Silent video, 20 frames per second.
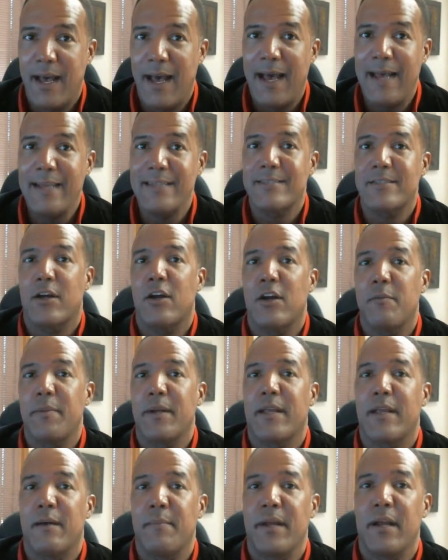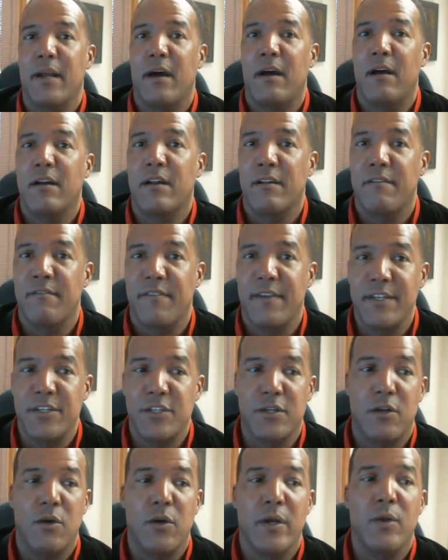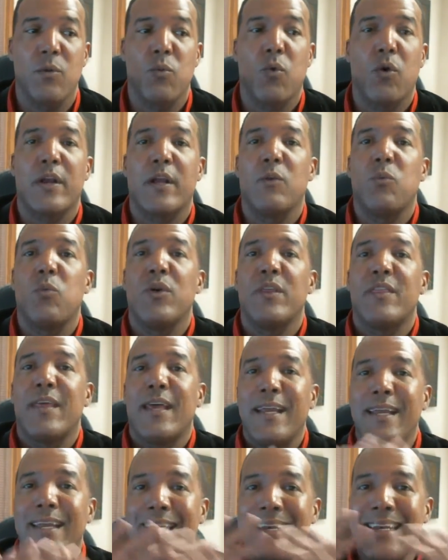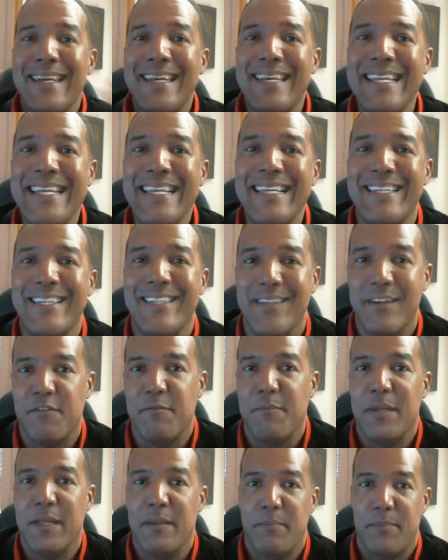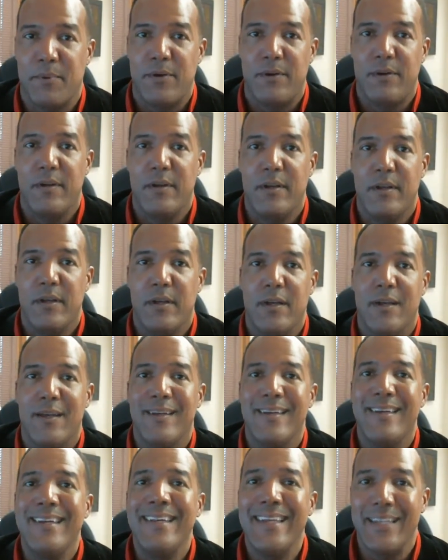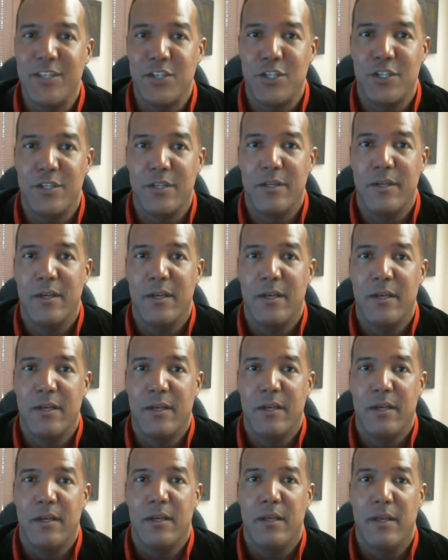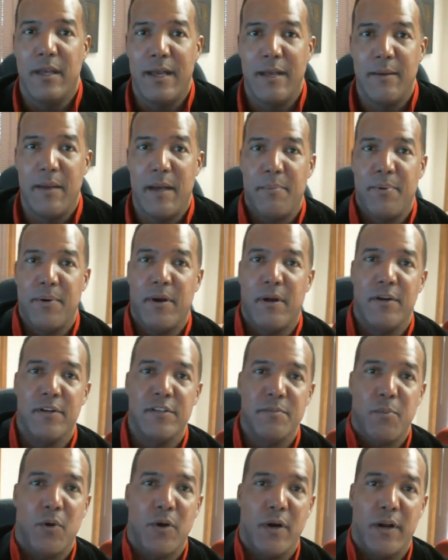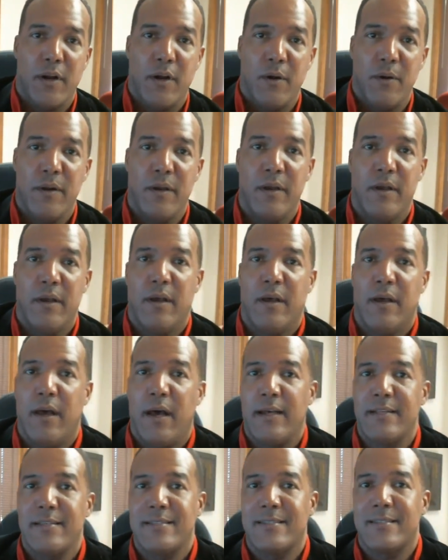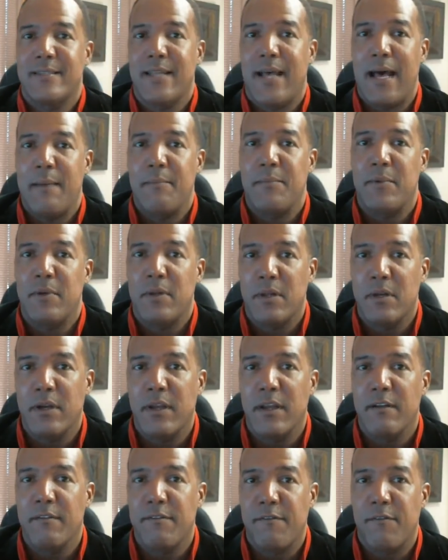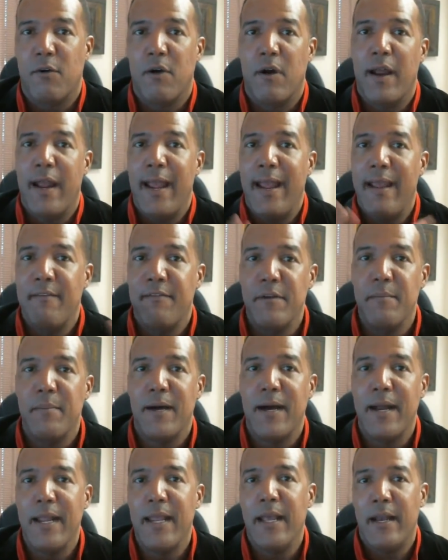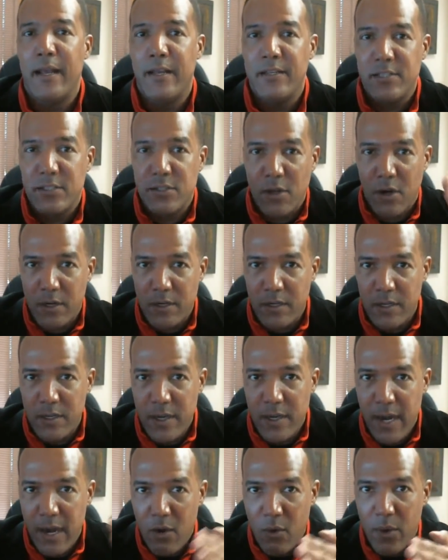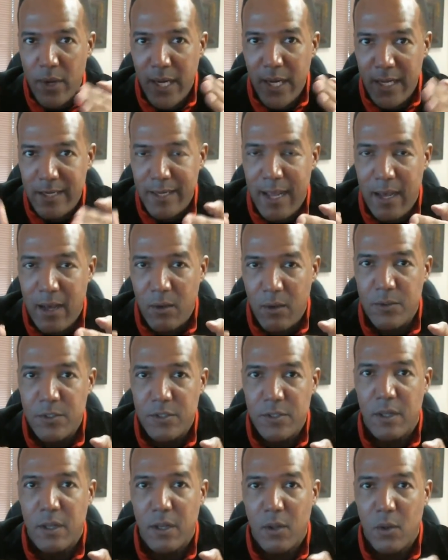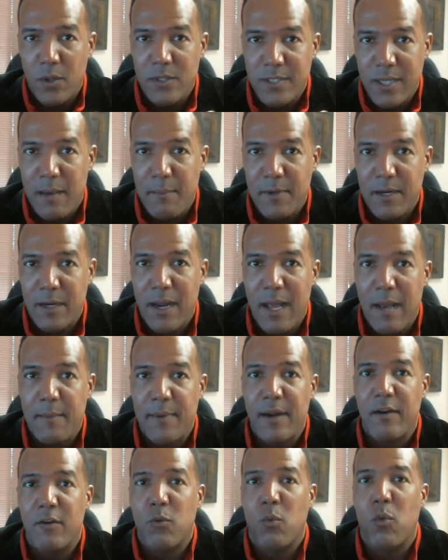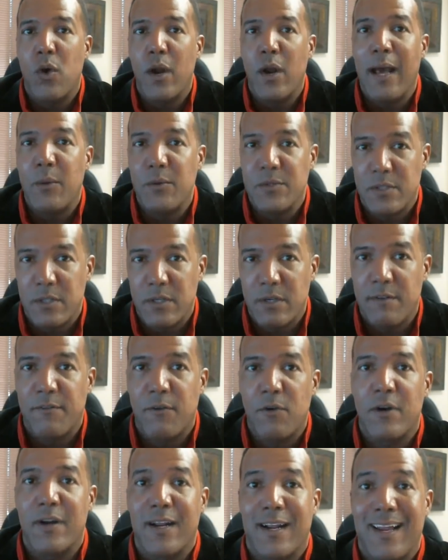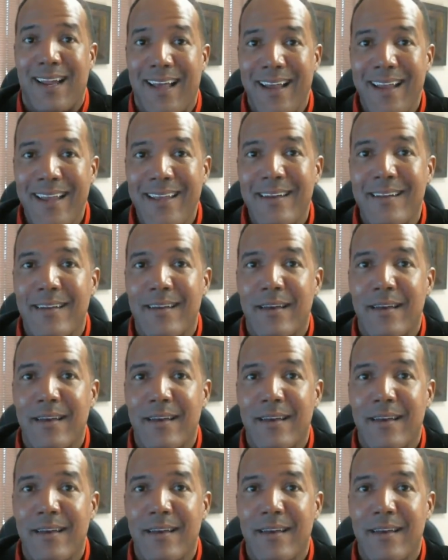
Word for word: I started becoming unconventional and working with a niche of people, a niche. I, I put on a sport coat. I stopped looking for everybody and I start narrowing it down to the lowest common denominator, what I was looking for in a client